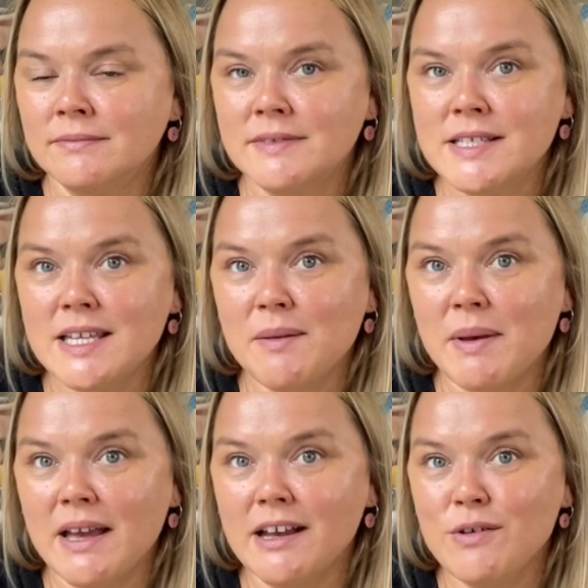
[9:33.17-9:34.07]
see a
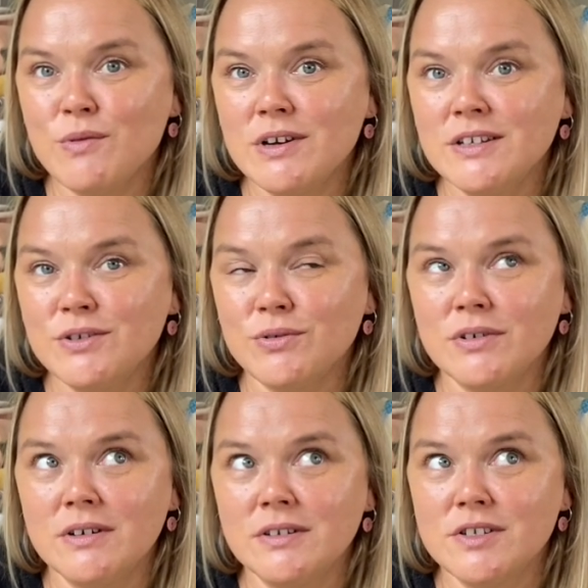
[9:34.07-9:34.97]
bag I want
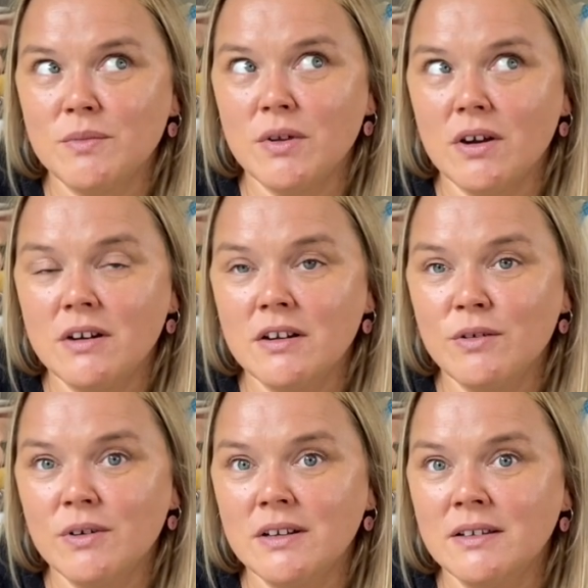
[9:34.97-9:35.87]
or some yarn I
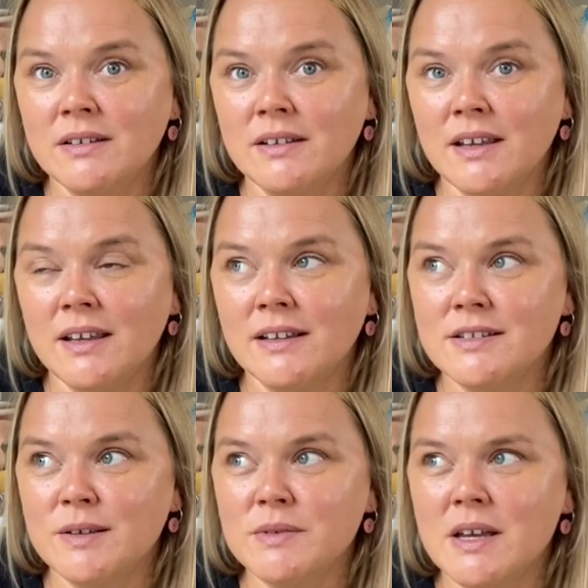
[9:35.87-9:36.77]
want. And
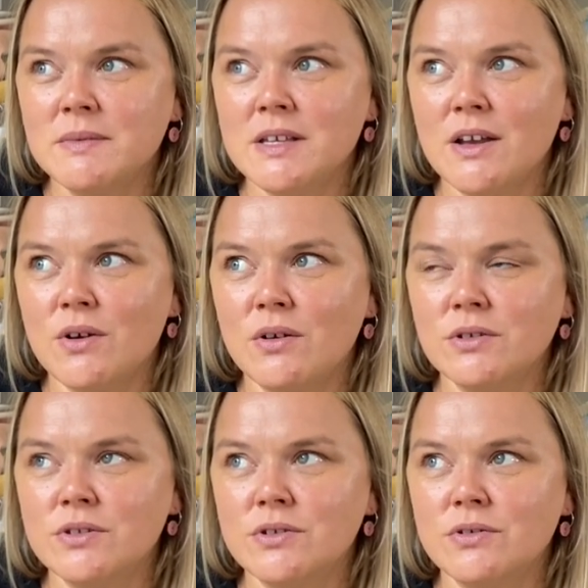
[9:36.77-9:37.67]
sometimes I
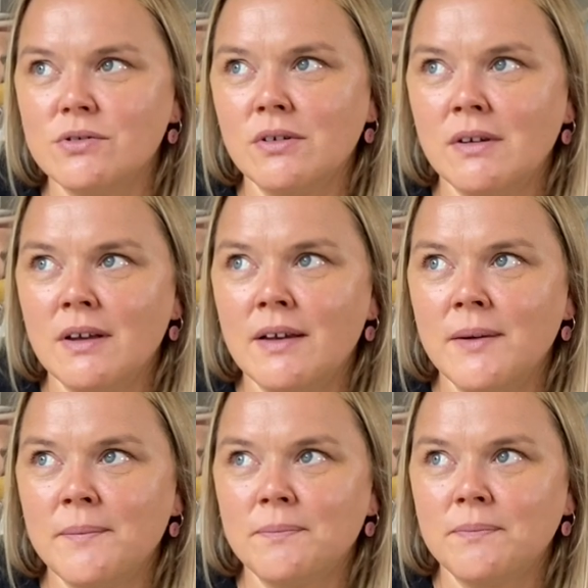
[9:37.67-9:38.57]
also
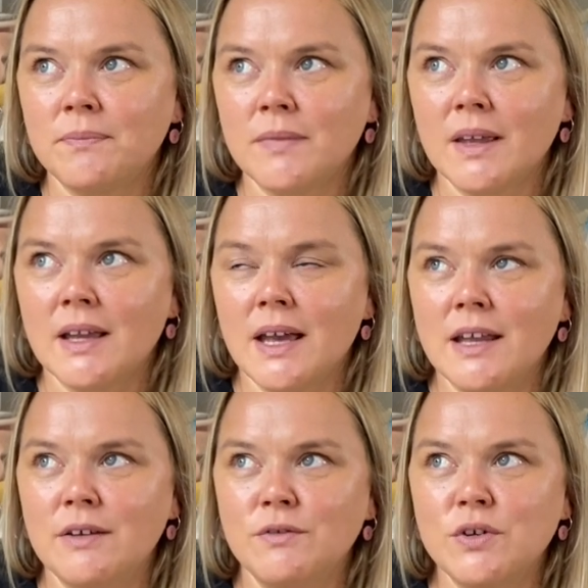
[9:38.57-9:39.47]

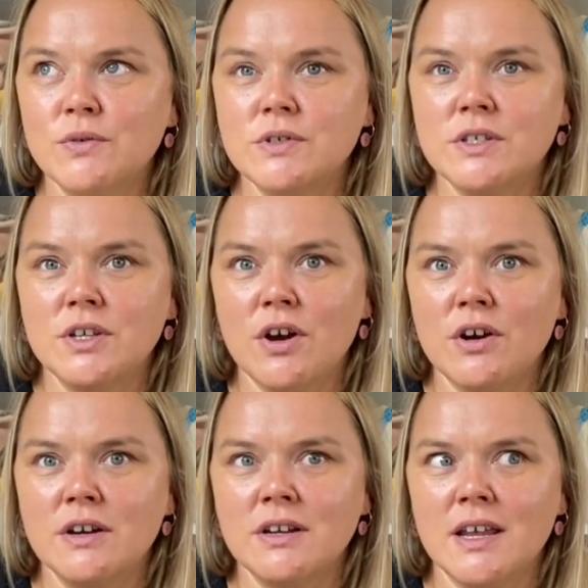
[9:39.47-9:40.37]
kind of use
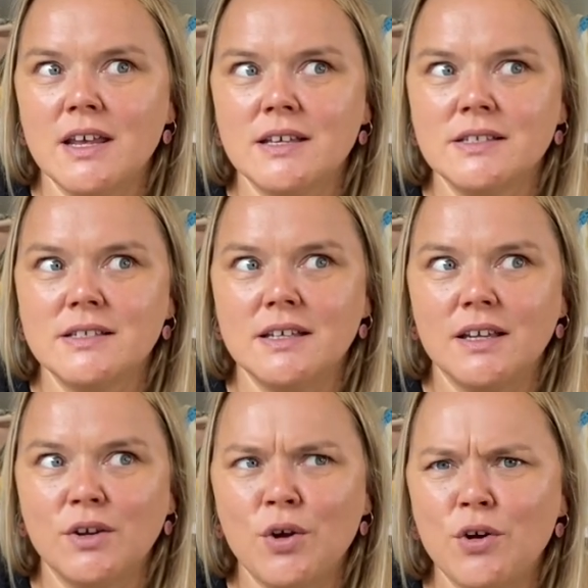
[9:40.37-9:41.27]
yarn as
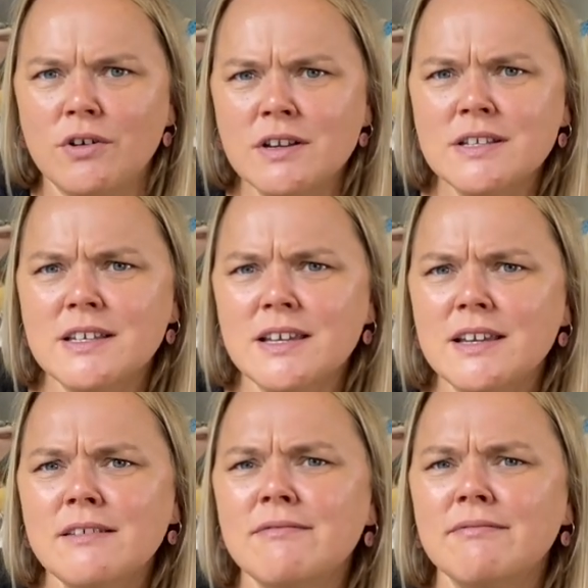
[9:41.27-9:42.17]
a
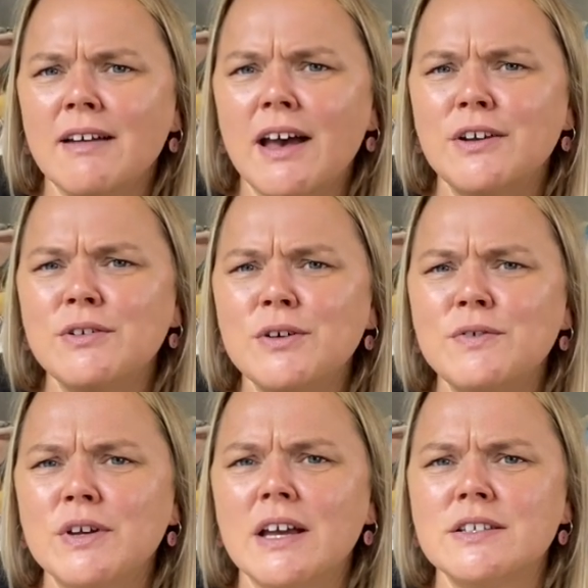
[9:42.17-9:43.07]
currency. I don't know
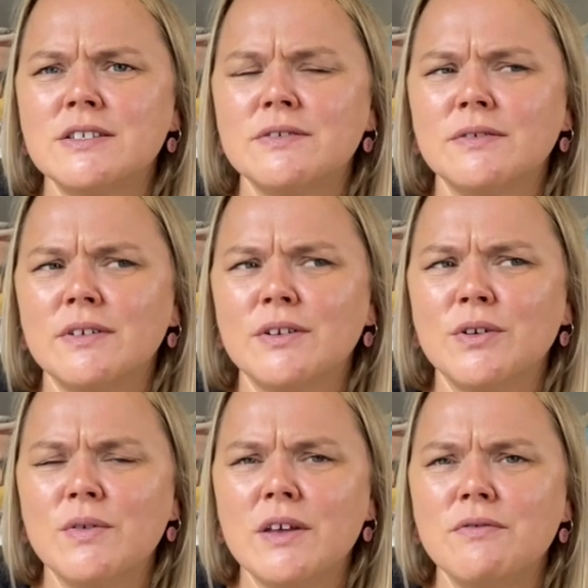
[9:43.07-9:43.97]
if you guys
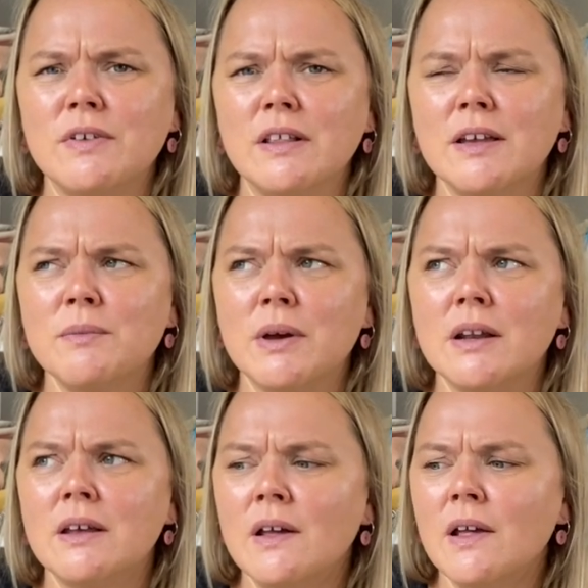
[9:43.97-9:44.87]
know that feeling, but